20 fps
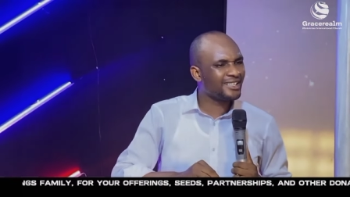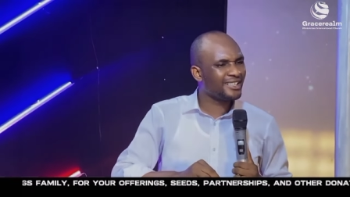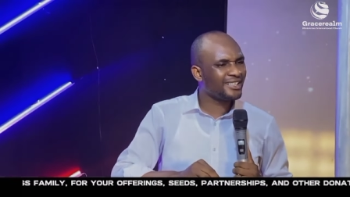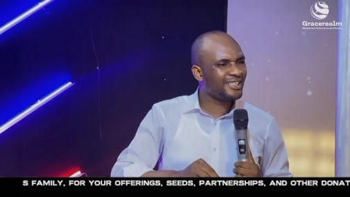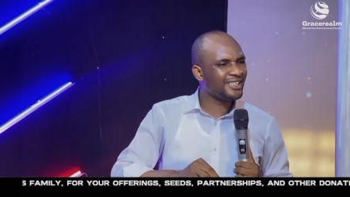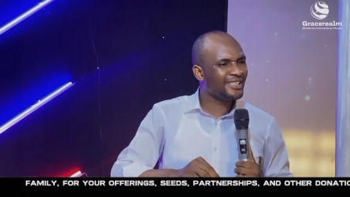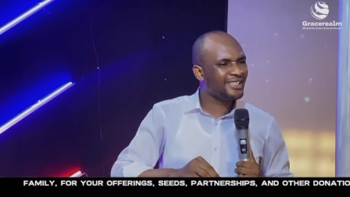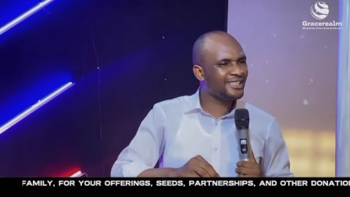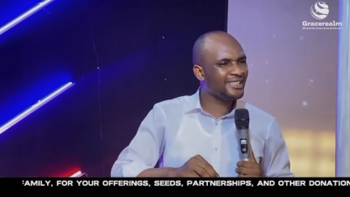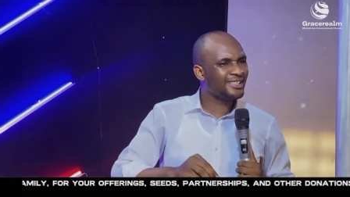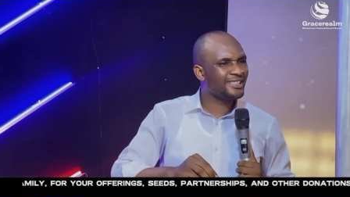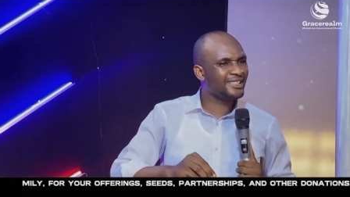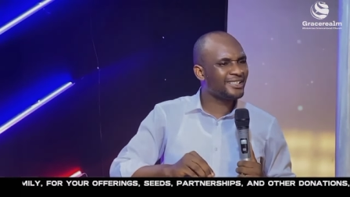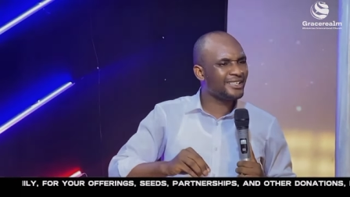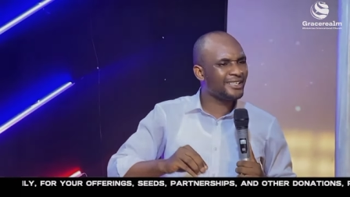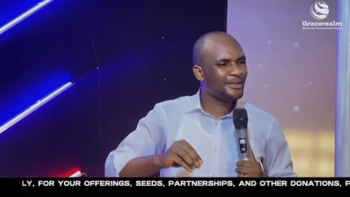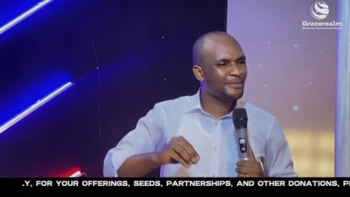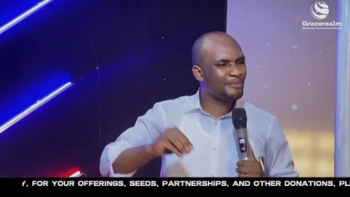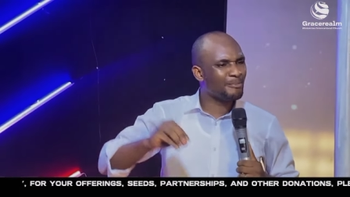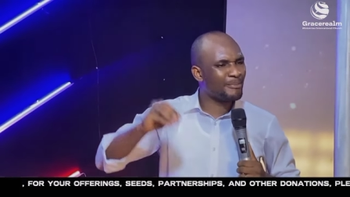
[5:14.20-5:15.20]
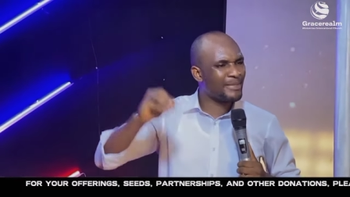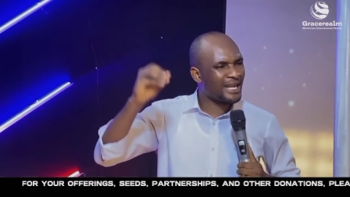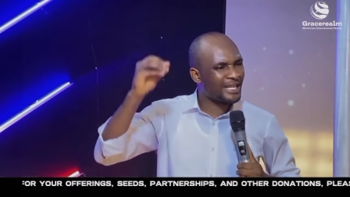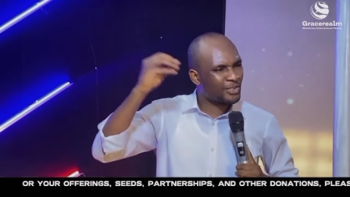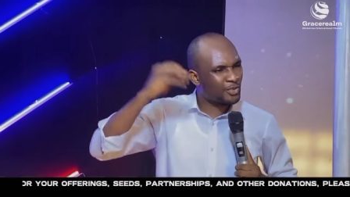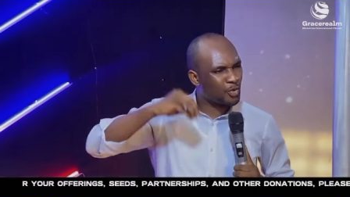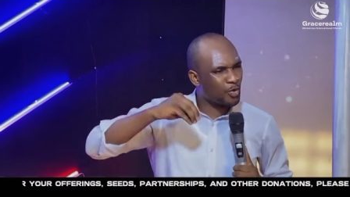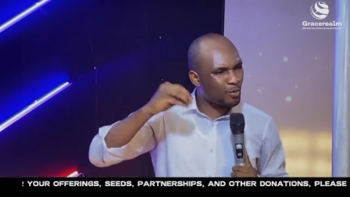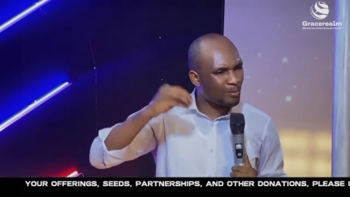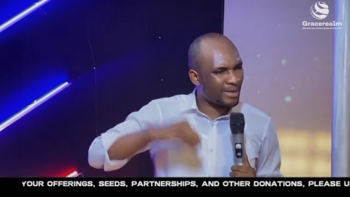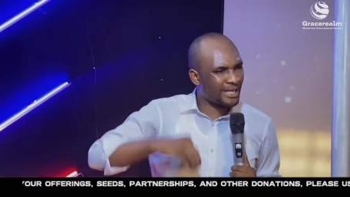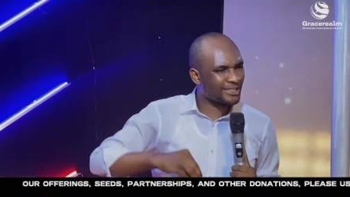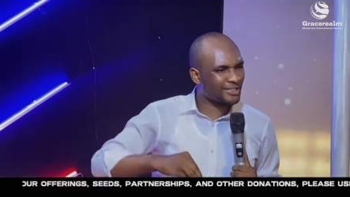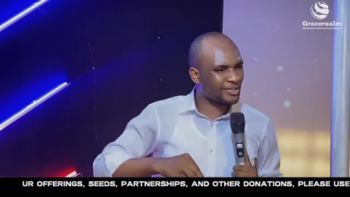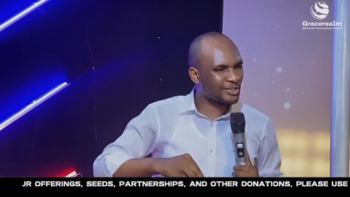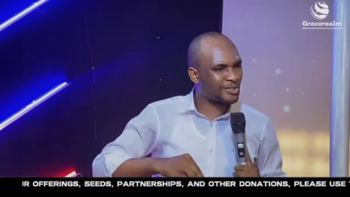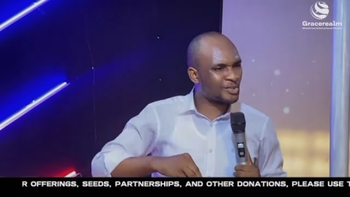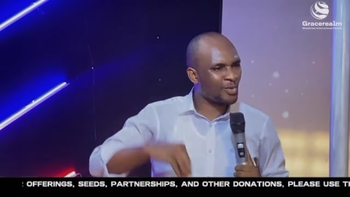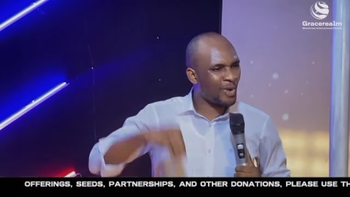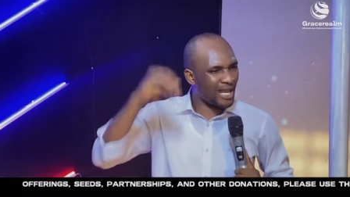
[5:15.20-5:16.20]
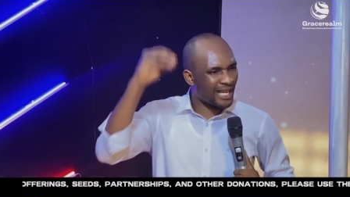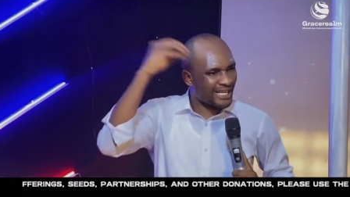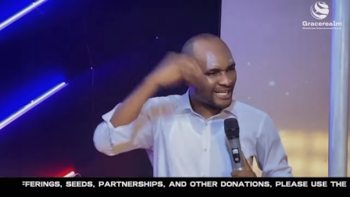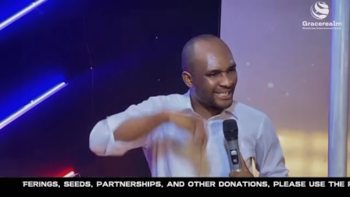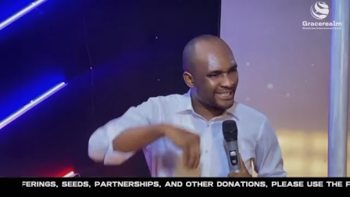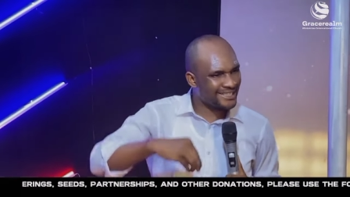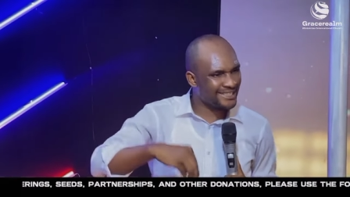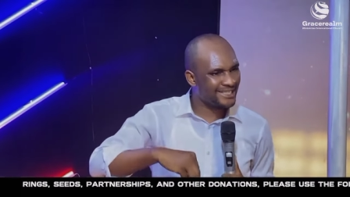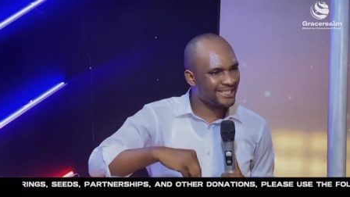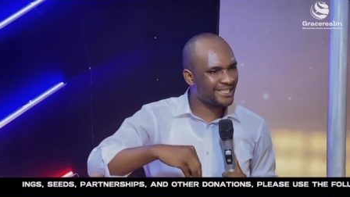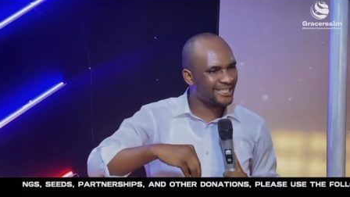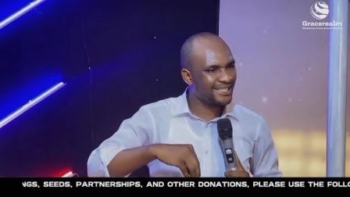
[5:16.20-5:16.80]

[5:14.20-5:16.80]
a mad woman to agree